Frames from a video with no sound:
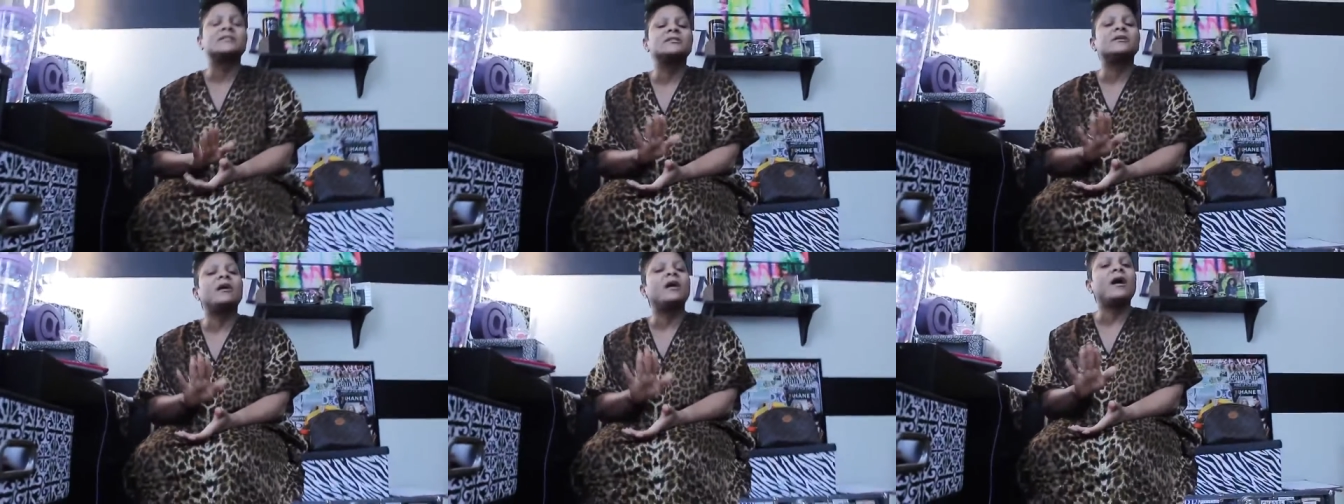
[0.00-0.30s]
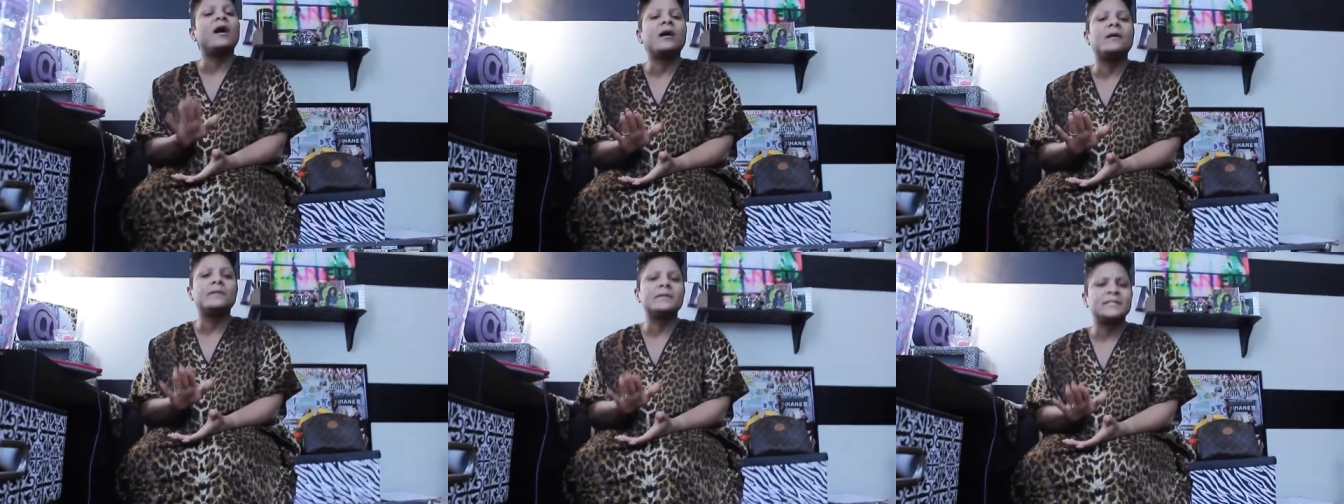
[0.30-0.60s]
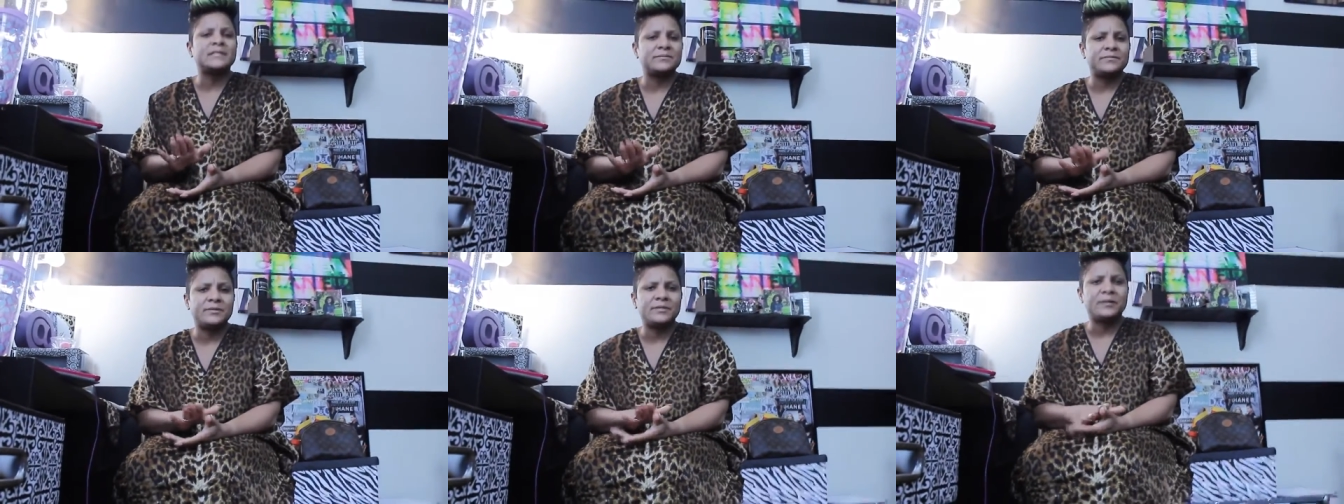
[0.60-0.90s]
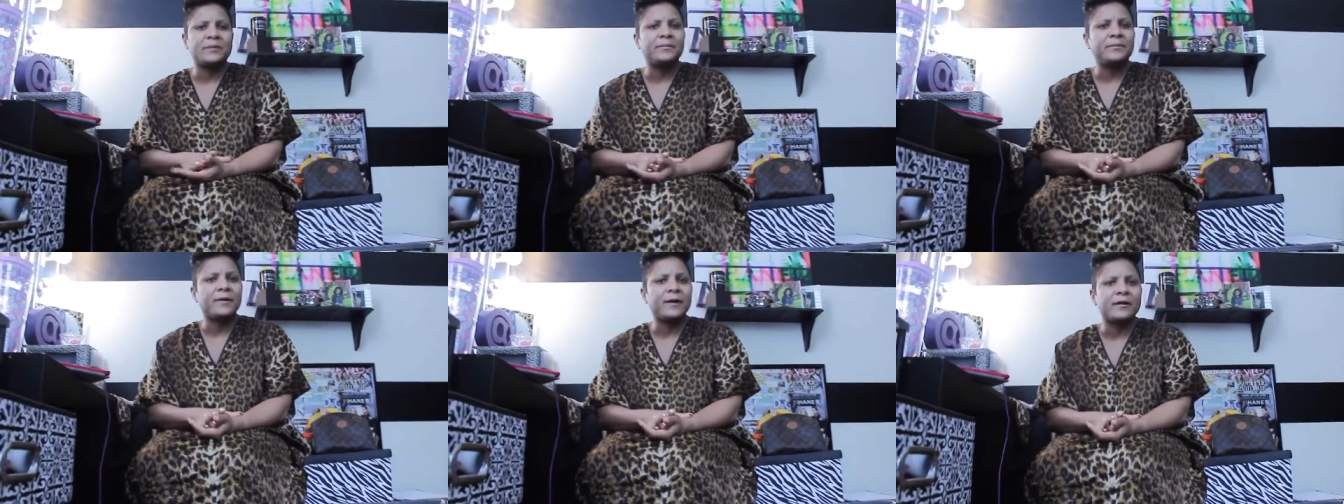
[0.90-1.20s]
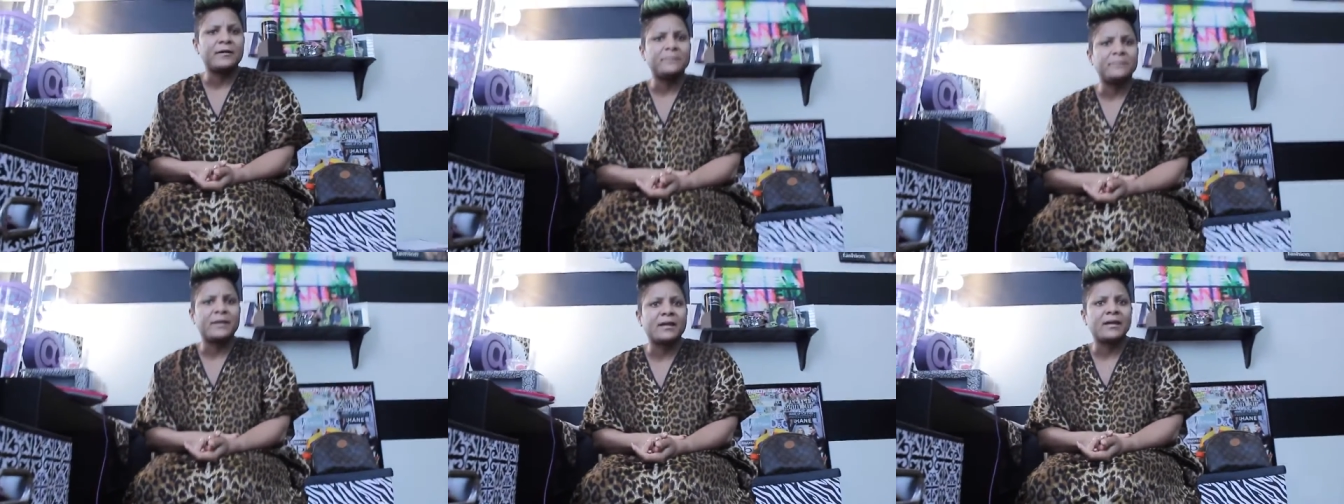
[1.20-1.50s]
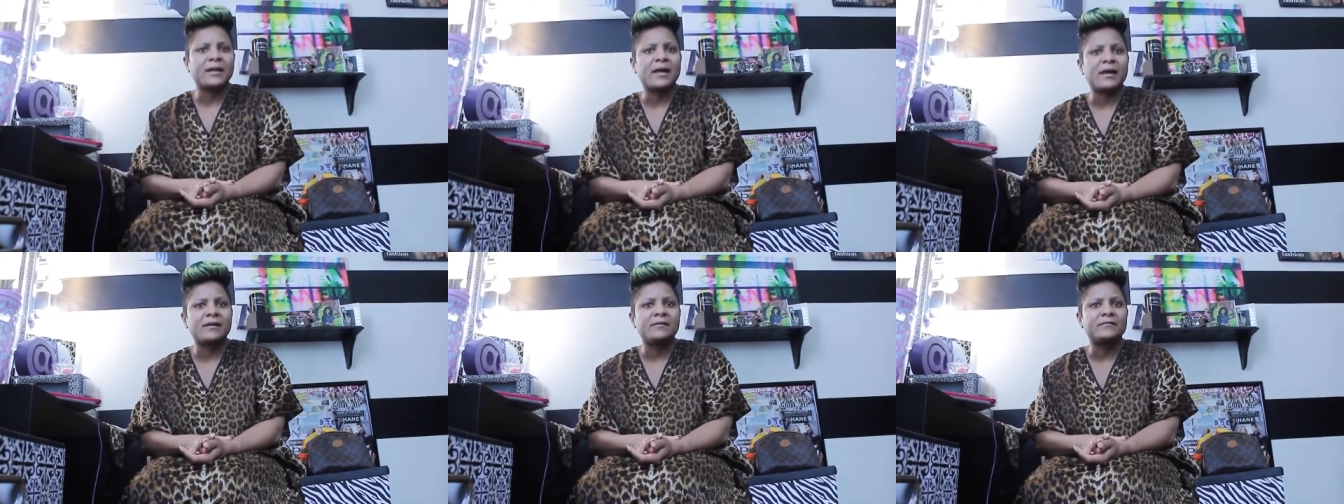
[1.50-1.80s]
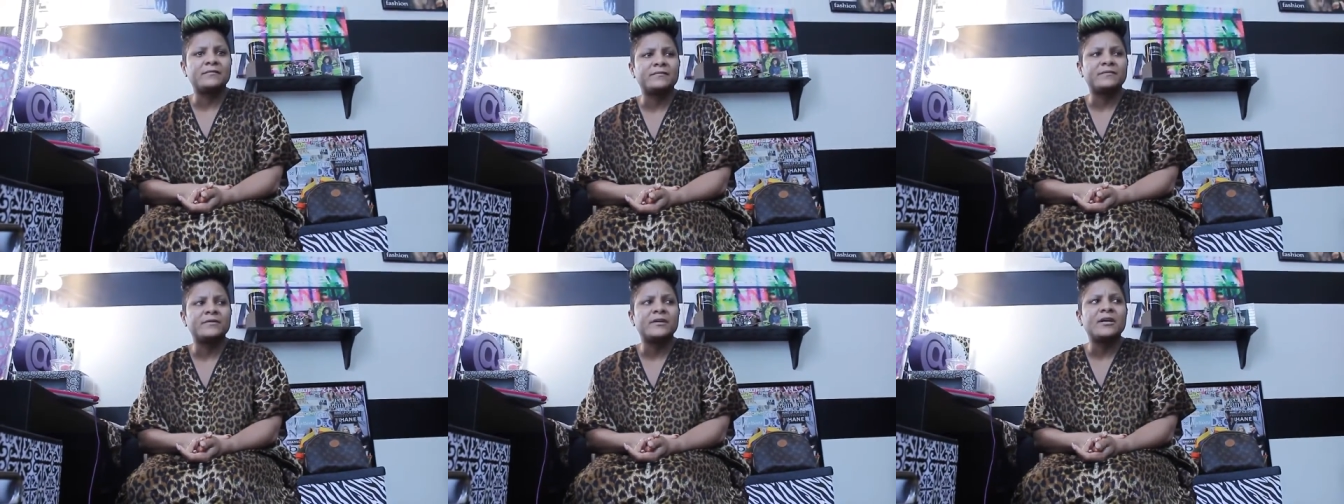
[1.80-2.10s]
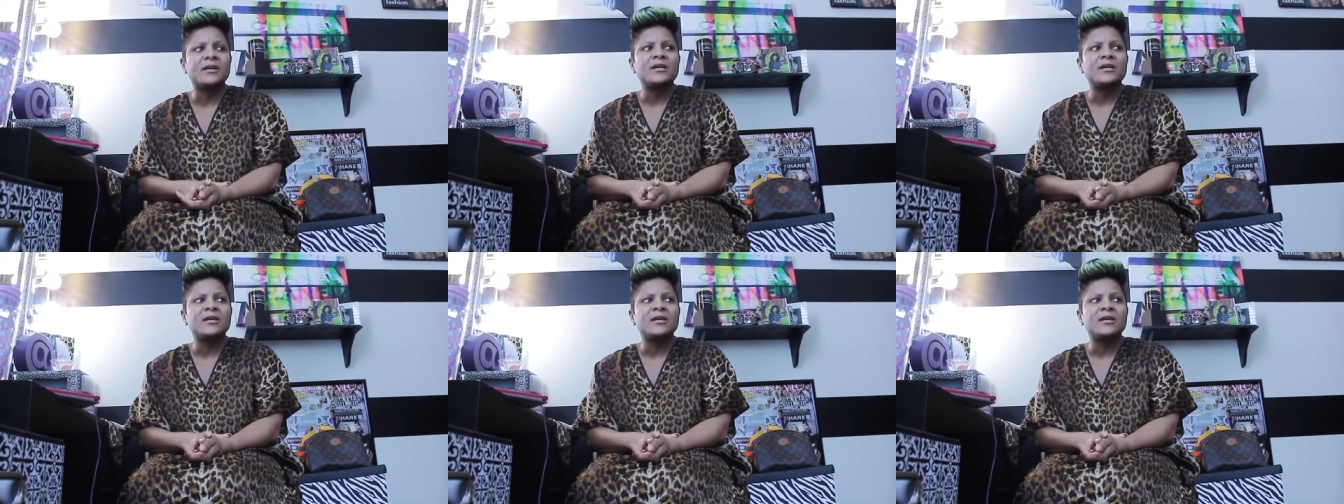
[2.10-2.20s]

she'll always be a part of my life.